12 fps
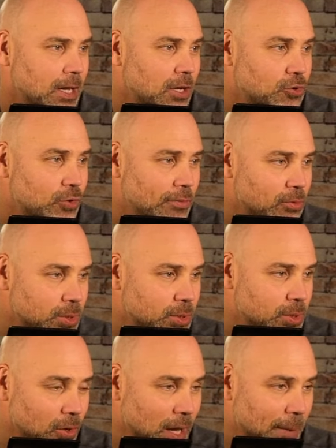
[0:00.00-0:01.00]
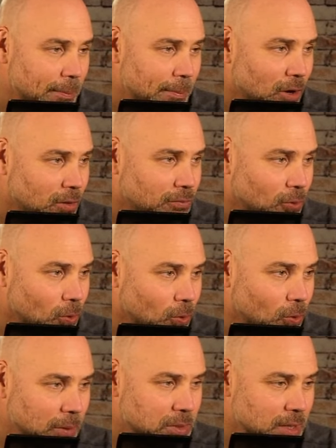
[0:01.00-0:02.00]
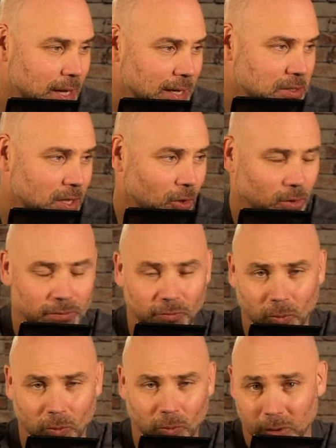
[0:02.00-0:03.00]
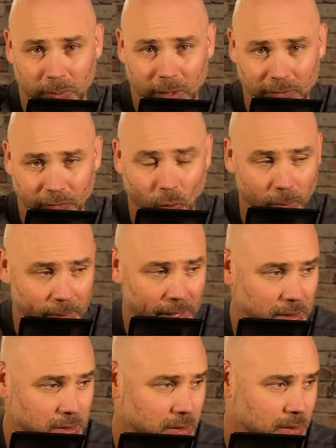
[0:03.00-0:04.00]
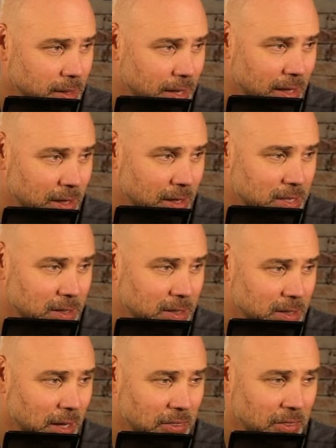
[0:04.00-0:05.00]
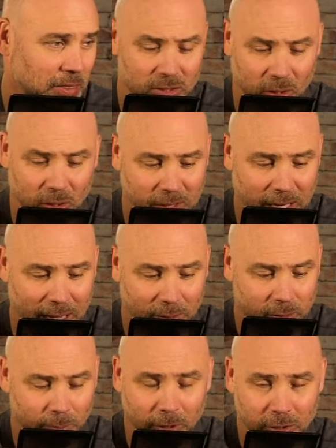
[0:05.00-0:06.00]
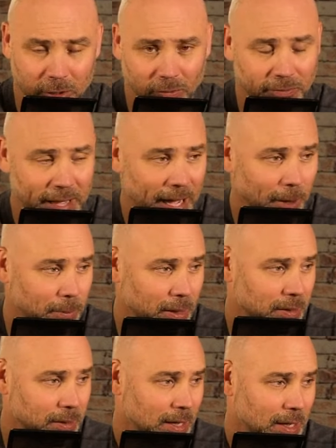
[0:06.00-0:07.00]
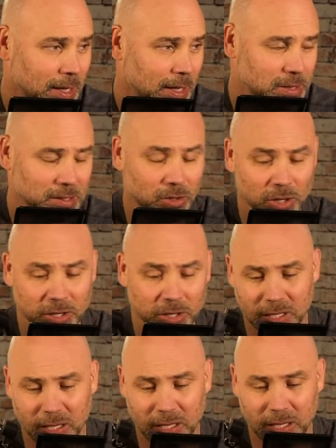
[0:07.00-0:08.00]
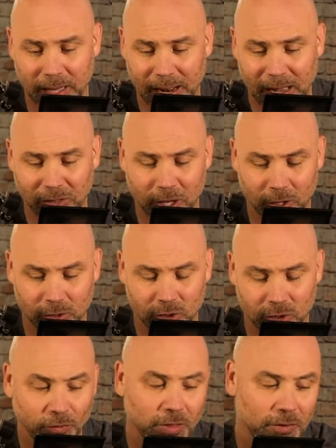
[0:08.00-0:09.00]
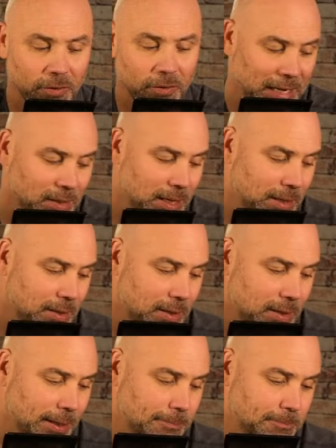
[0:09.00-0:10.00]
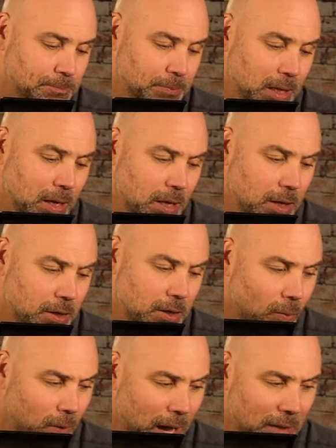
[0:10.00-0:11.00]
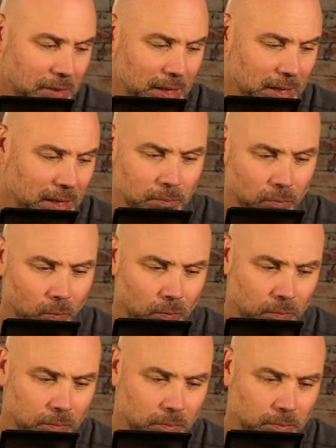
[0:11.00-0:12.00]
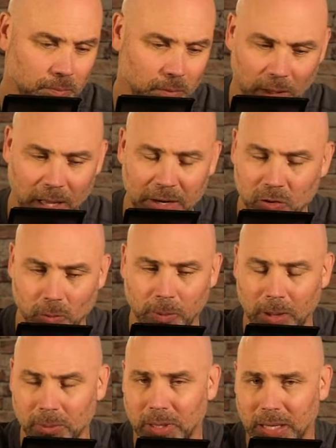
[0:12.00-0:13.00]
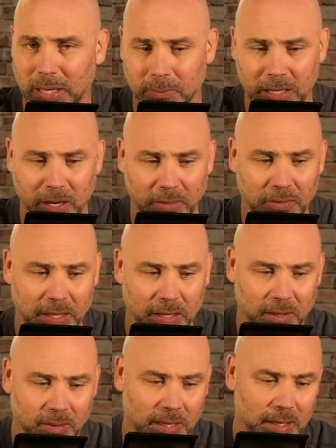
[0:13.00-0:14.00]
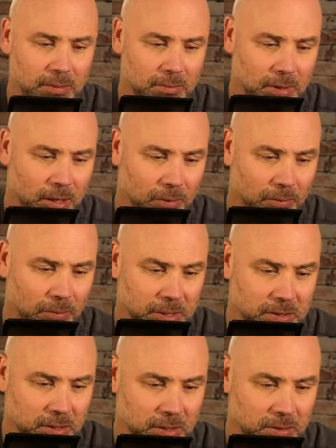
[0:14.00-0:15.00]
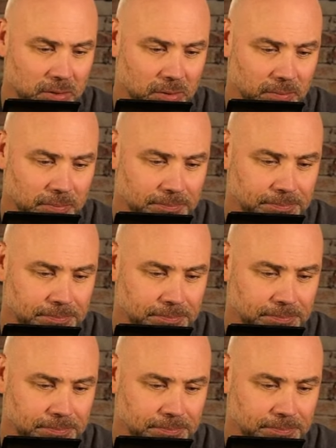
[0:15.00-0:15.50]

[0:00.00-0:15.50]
Trevin Brazil got back on the floor. That was nice. He only played 4 minutes, and just I think his only stat was a personal foul, but it was good to see him get out there just for the fact that, you know, I think a lot of you are probably like me, not thinking that, you know, this is